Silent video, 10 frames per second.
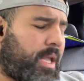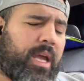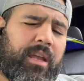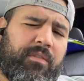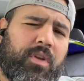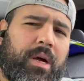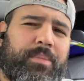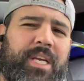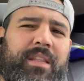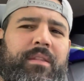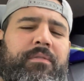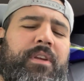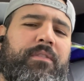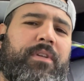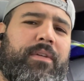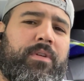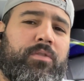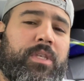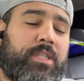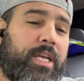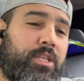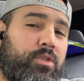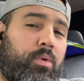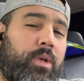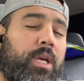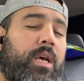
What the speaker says: and give you an update that the Fiat 500 is getting sorted